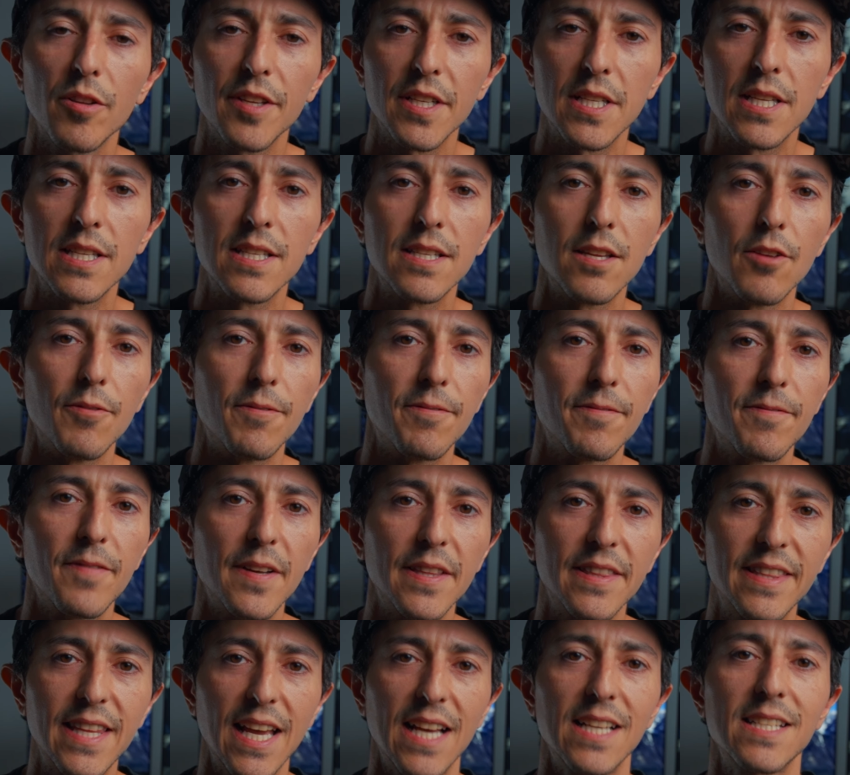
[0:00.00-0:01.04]
this is a
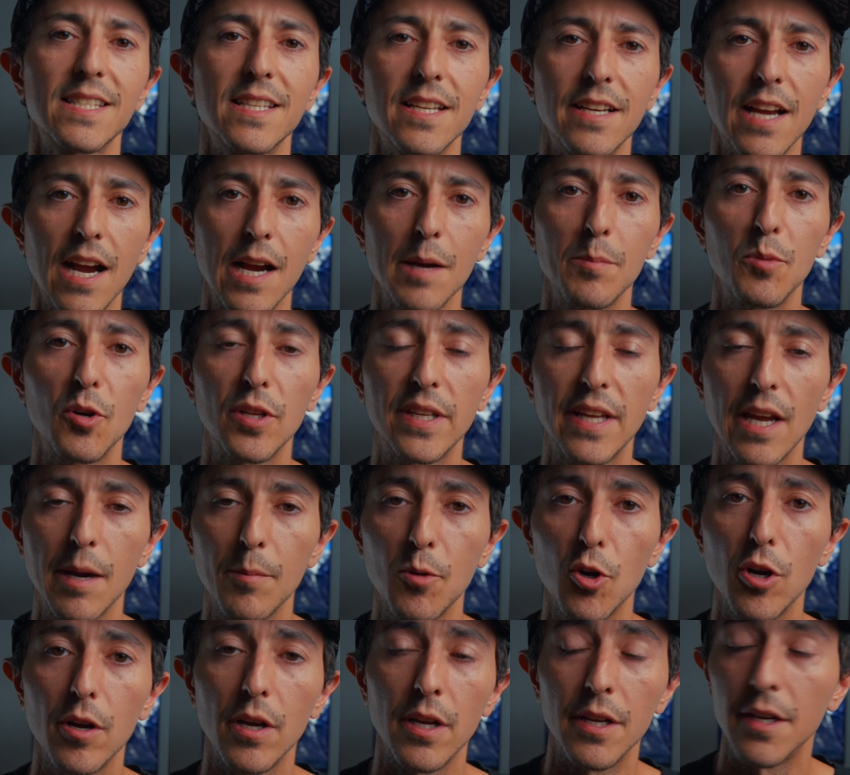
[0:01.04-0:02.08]
fantastic hybrid
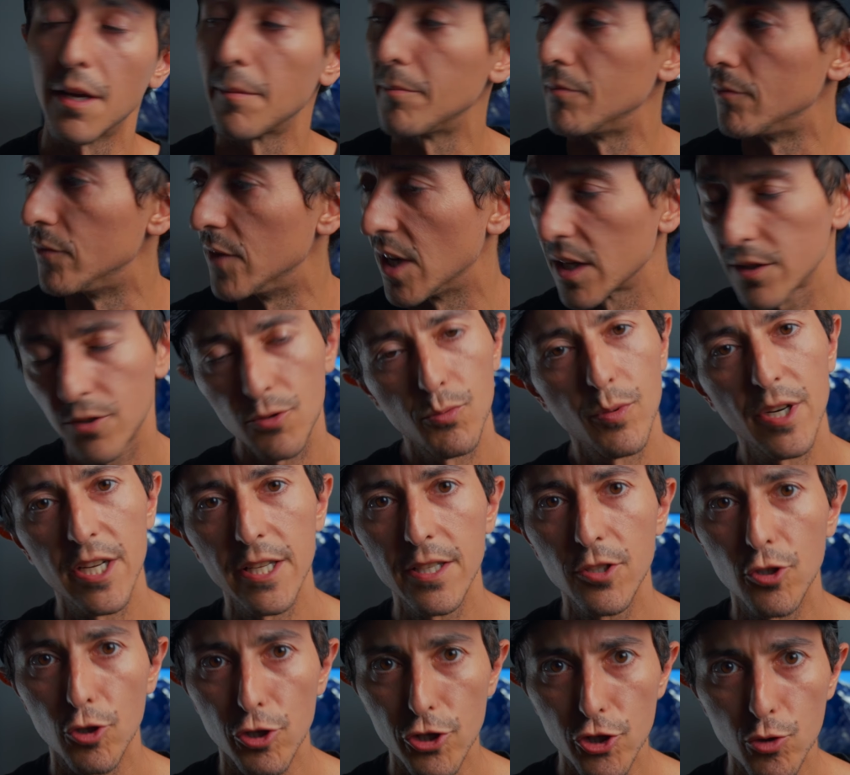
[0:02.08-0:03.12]
camera, and I'm not ready
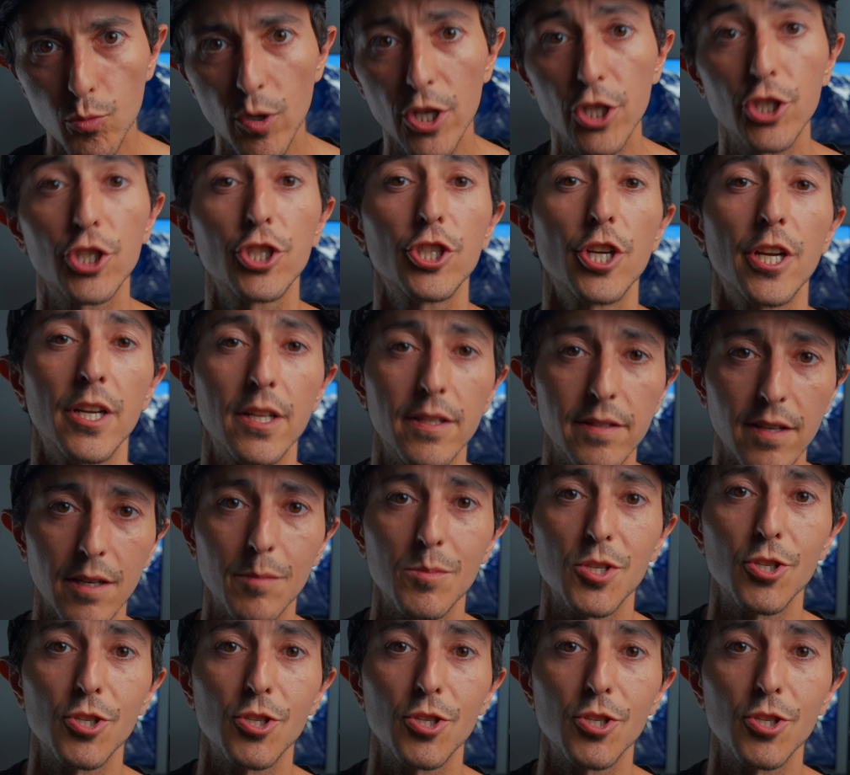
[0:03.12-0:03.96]
to switch anytime